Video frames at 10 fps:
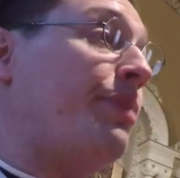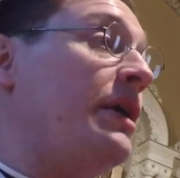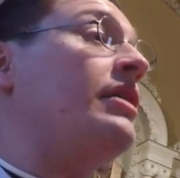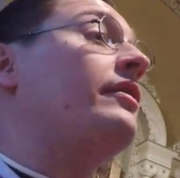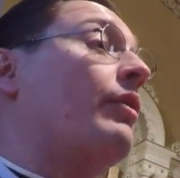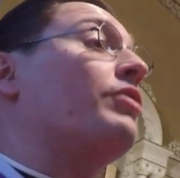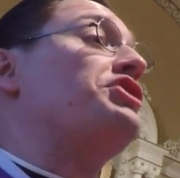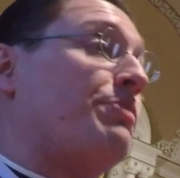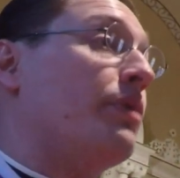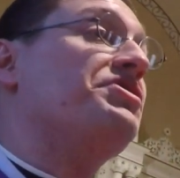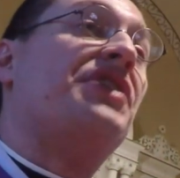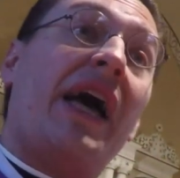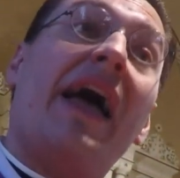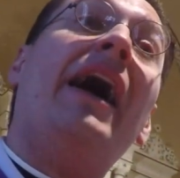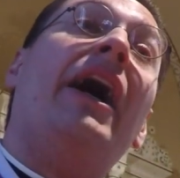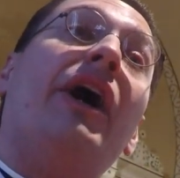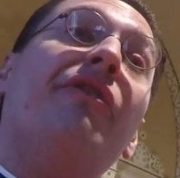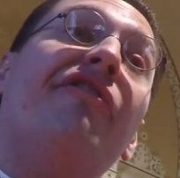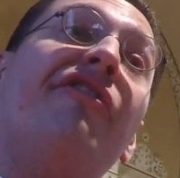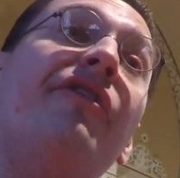being that we're supposed to
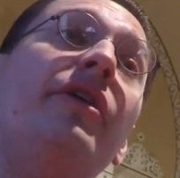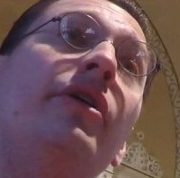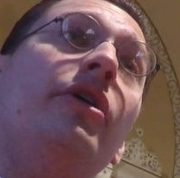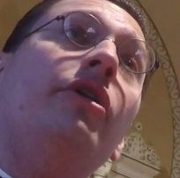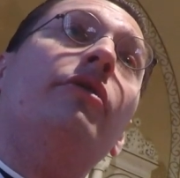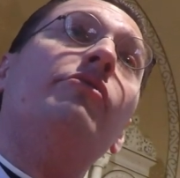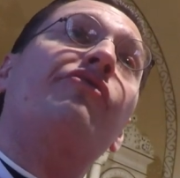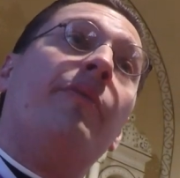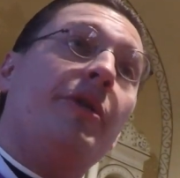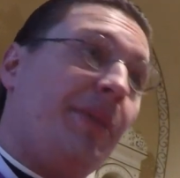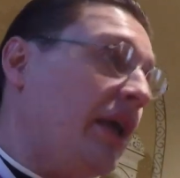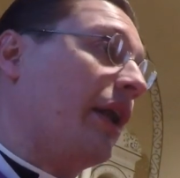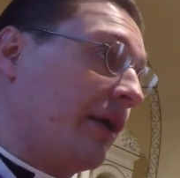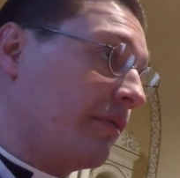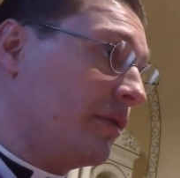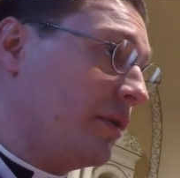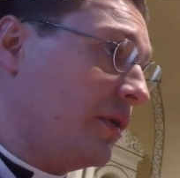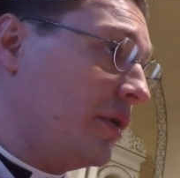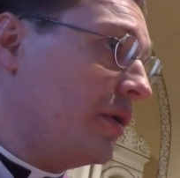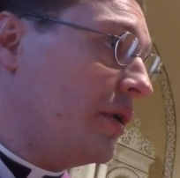have from the beginning,
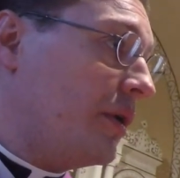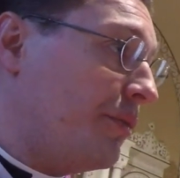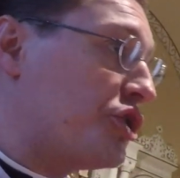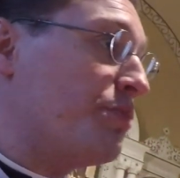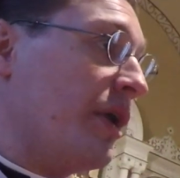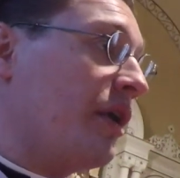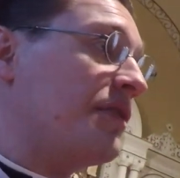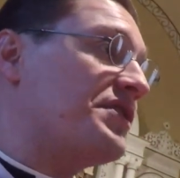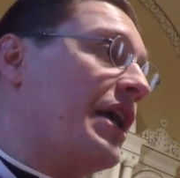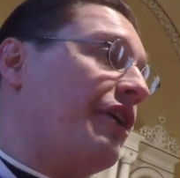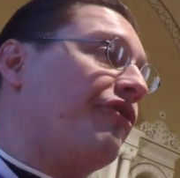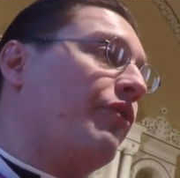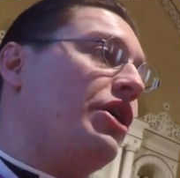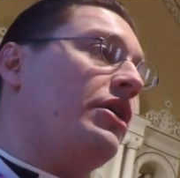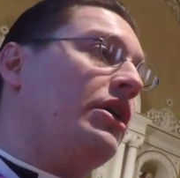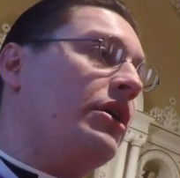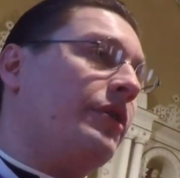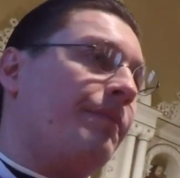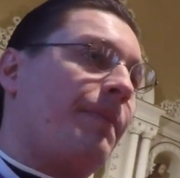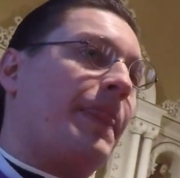which means that if we
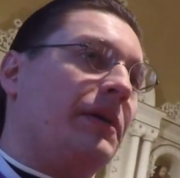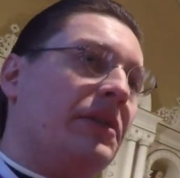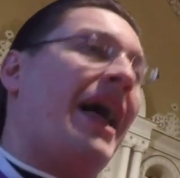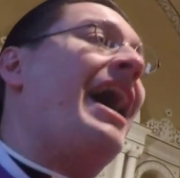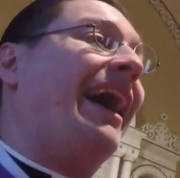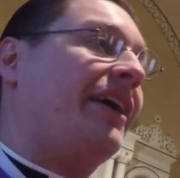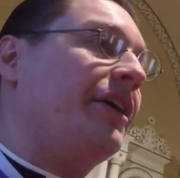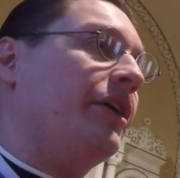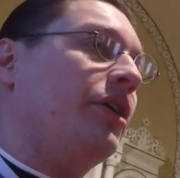lack